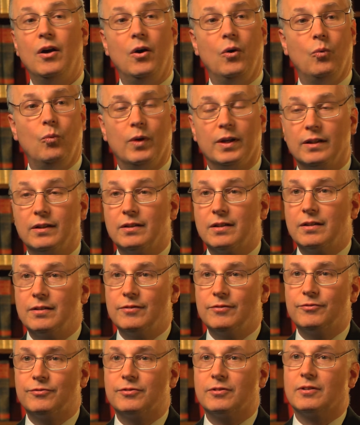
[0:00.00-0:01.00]
When
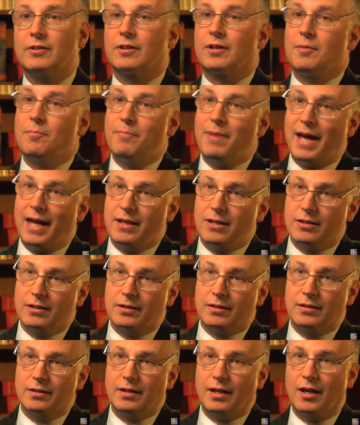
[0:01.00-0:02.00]
looking for a
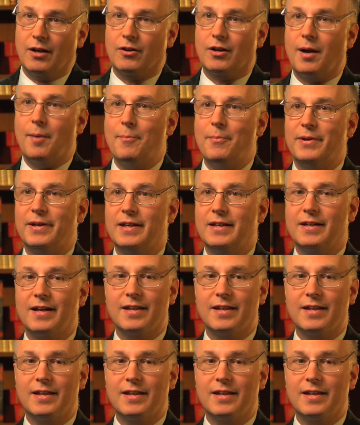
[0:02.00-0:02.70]
companion care company,